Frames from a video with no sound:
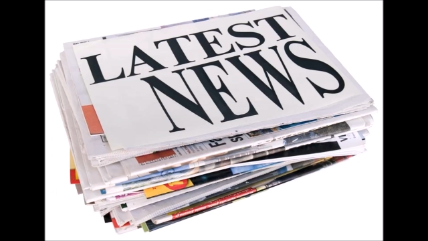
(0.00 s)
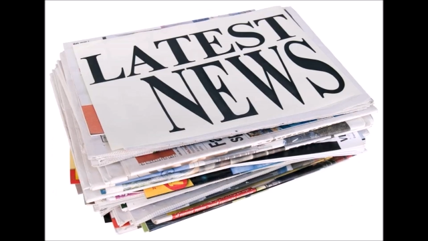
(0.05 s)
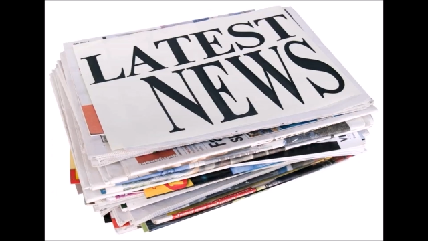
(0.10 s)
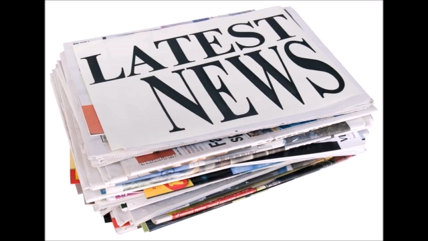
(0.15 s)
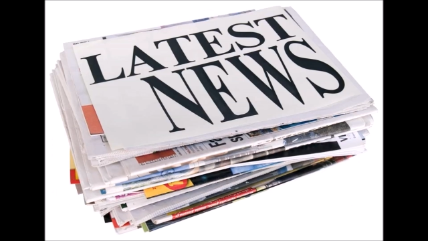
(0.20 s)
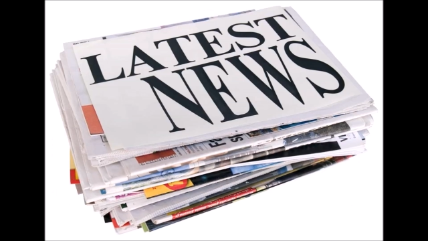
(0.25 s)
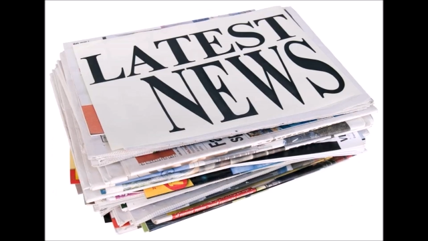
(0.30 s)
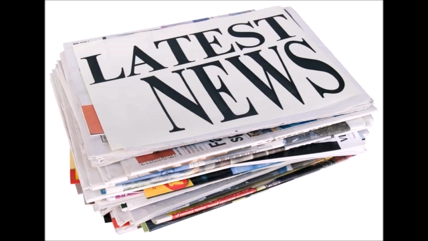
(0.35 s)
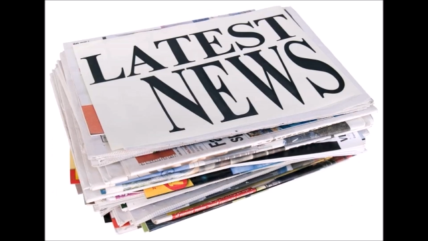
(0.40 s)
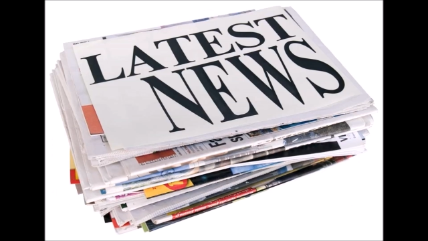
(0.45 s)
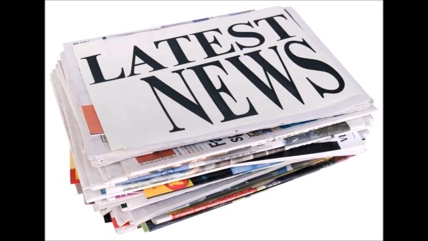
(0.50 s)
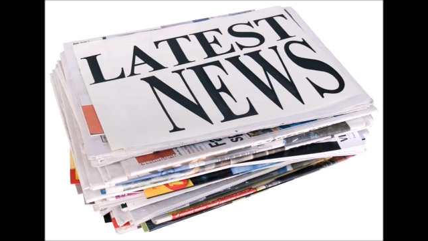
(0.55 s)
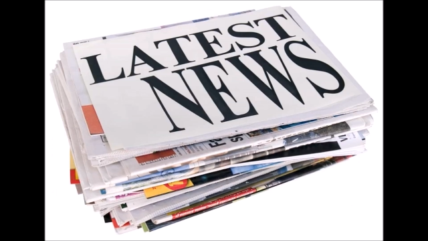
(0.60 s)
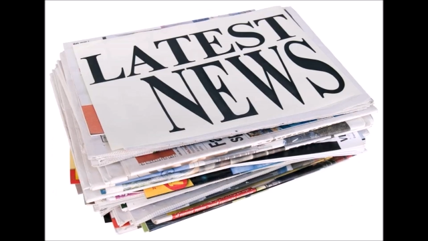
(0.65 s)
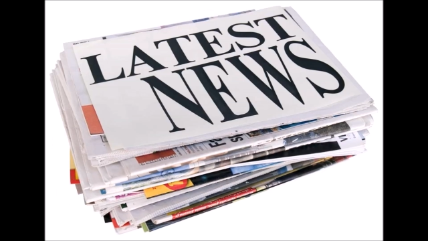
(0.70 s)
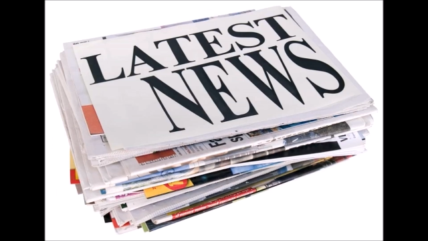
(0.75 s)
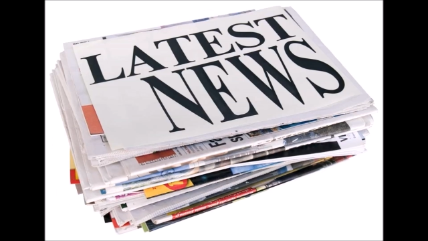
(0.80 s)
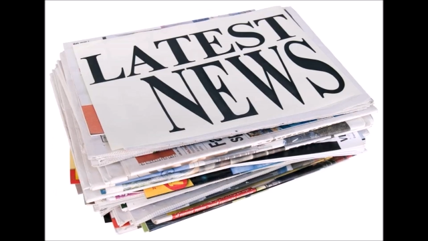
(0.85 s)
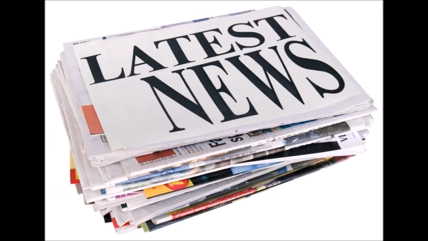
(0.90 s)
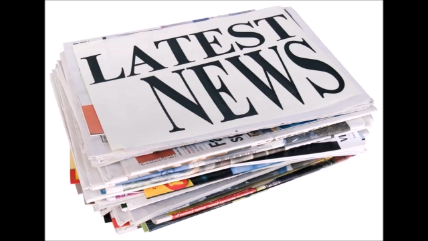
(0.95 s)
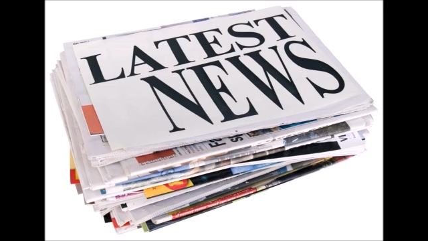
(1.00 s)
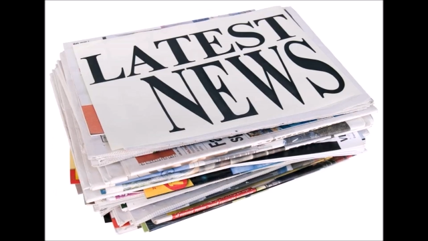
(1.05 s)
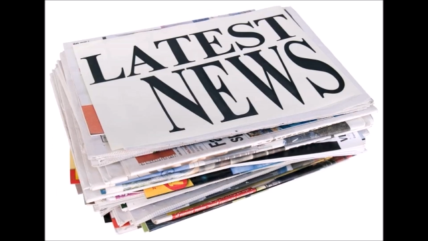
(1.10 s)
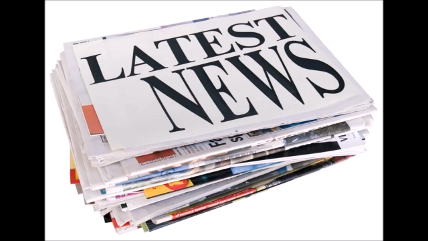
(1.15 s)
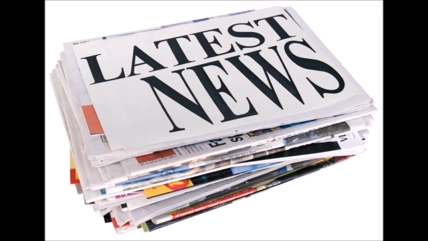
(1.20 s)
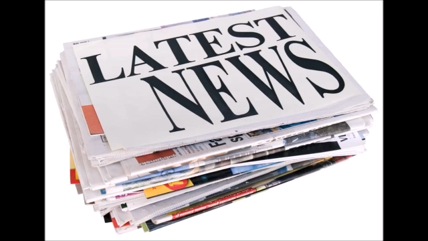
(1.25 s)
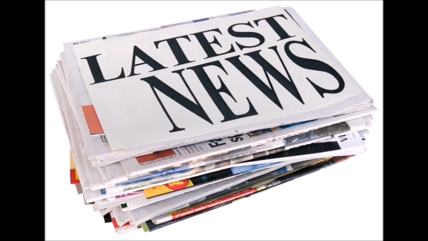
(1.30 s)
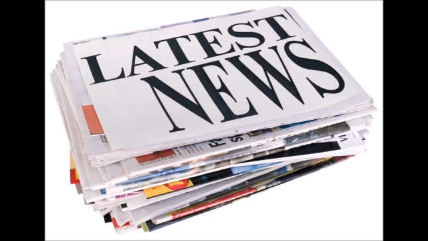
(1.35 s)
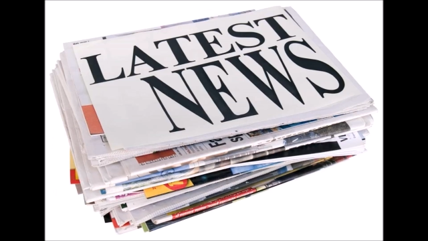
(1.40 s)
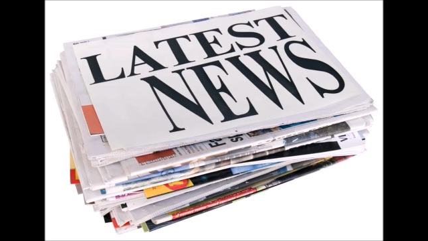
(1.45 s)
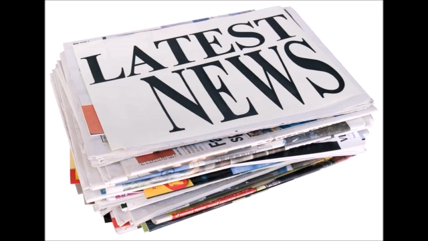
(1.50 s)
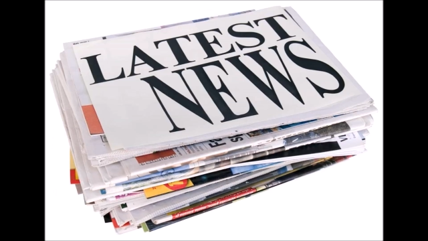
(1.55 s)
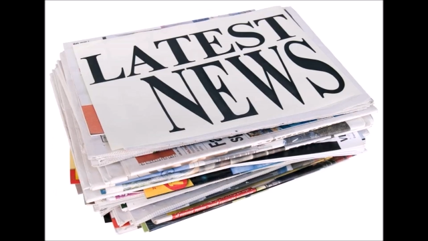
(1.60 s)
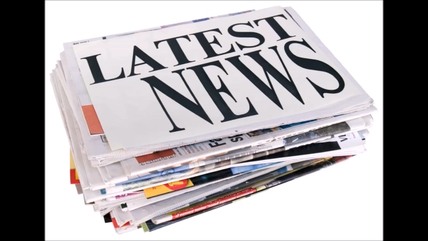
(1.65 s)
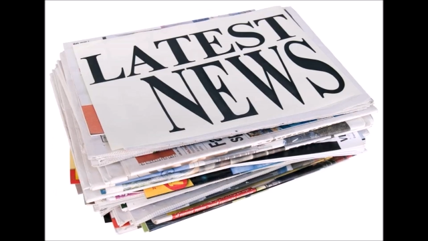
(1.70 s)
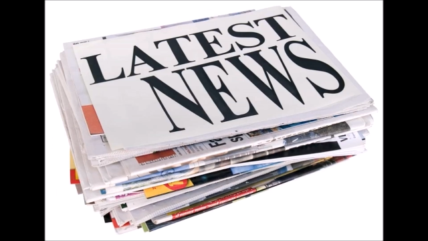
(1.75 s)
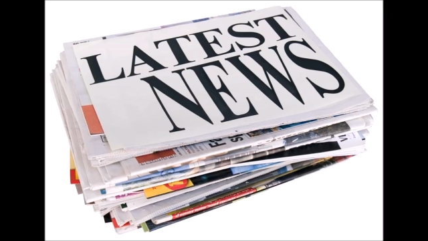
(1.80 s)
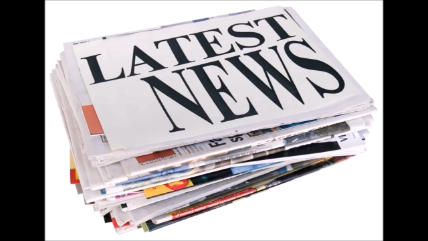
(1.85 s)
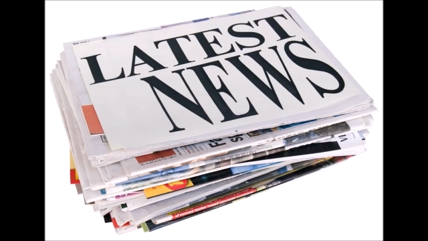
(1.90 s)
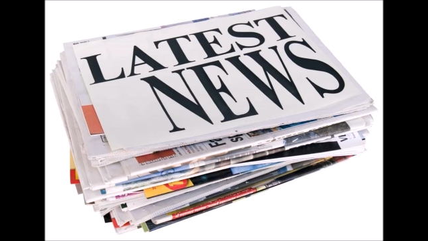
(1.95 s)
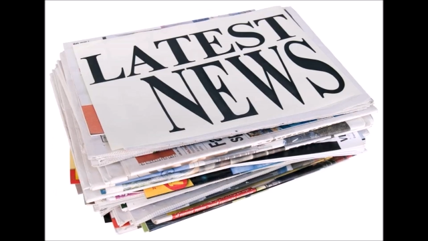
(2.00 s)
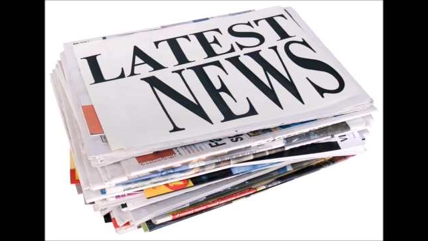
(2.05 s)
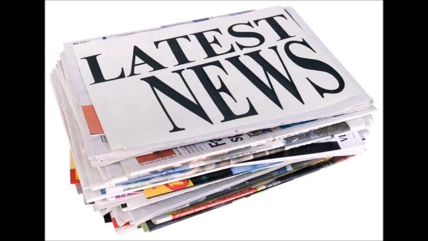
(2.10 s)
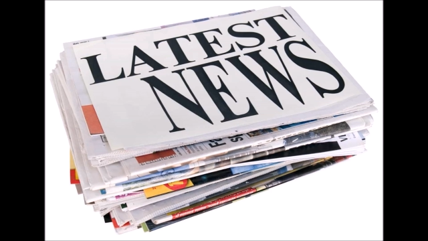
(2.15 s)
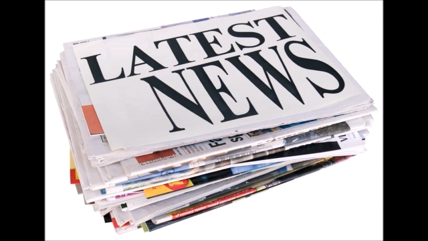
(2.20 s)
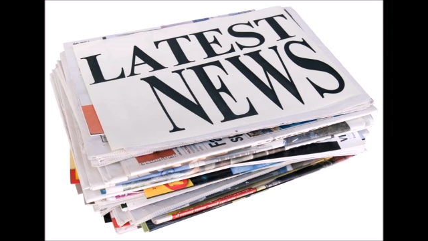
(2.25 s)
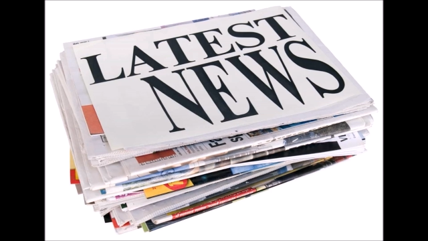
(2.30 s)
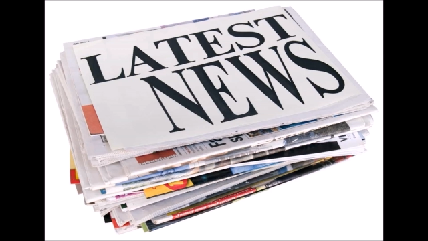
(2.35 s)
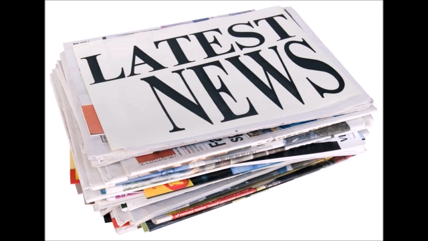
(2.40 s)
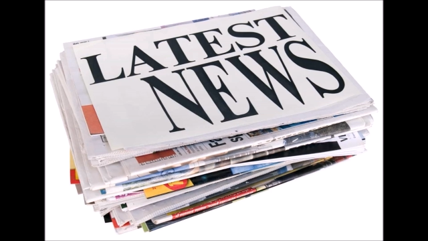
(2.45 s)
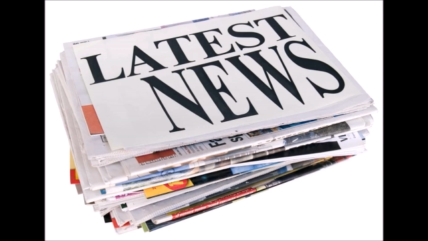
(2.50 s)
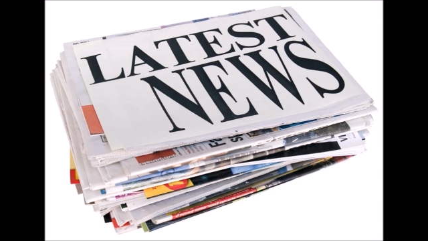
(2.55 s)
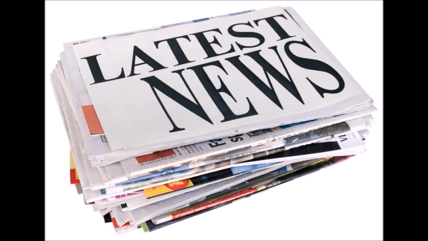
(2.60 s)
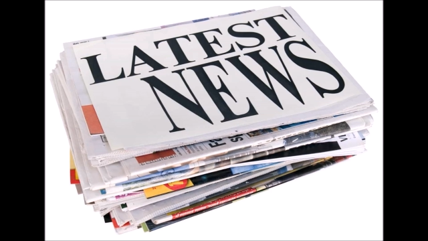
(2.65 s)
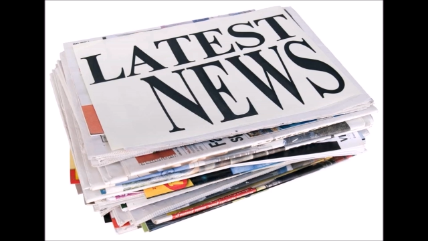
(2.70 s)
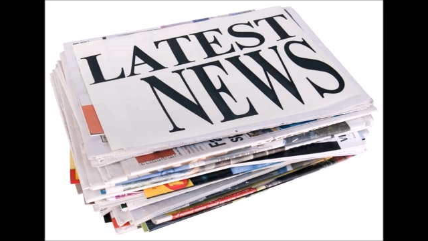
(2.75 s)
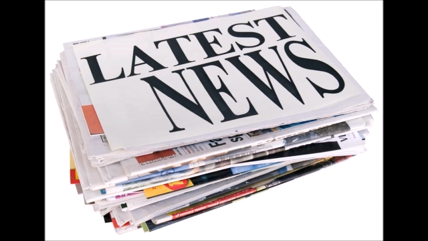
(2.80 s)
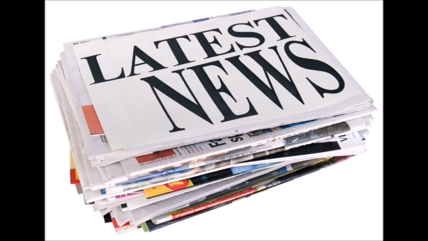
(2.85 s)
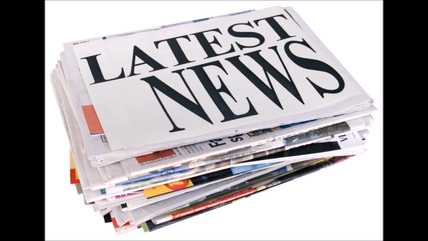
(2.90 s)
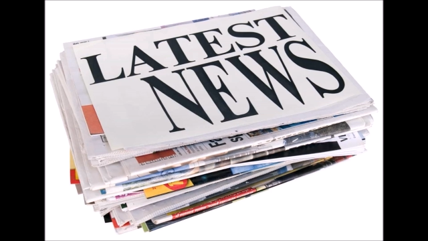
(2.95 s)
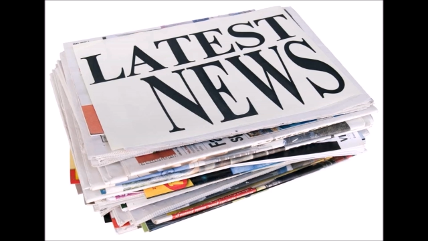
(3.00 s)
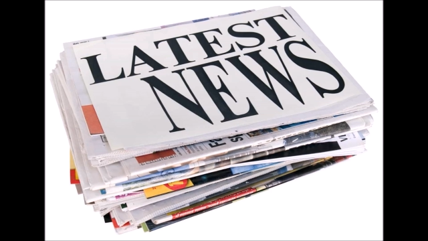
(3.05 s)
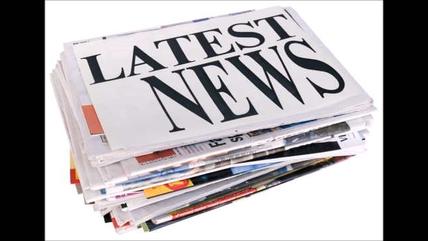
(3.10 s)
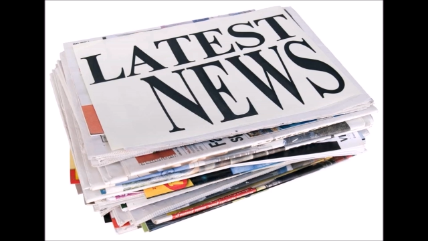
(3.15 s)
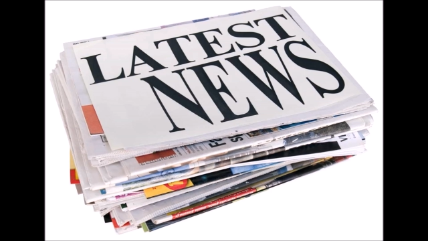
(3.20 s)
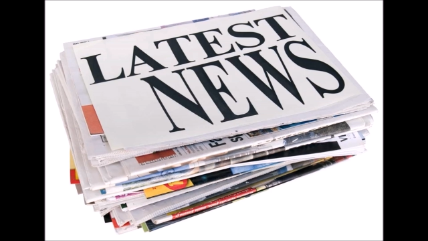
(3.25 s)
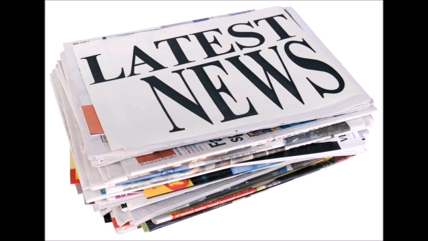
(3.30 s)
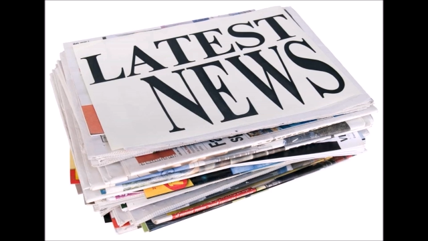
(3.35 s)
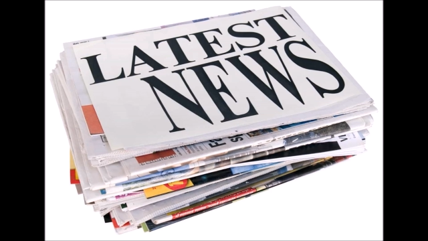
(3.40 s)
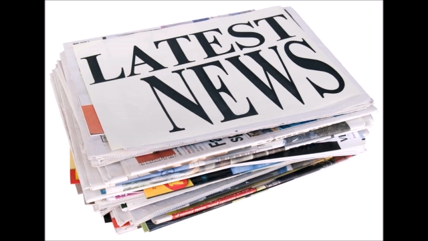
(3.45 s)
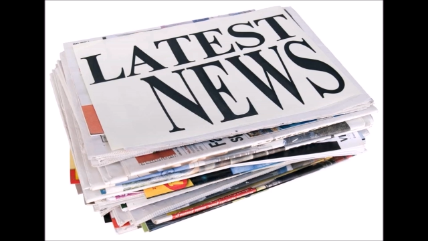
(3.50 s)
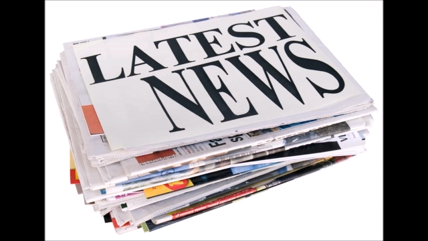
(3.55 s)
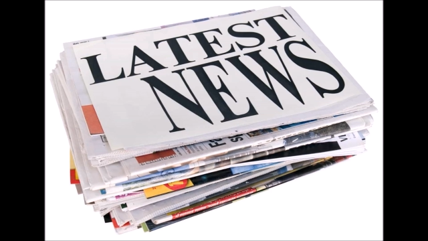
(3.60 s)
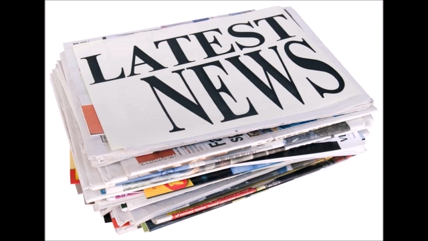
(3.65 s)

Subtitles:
[unreadable: no face in view]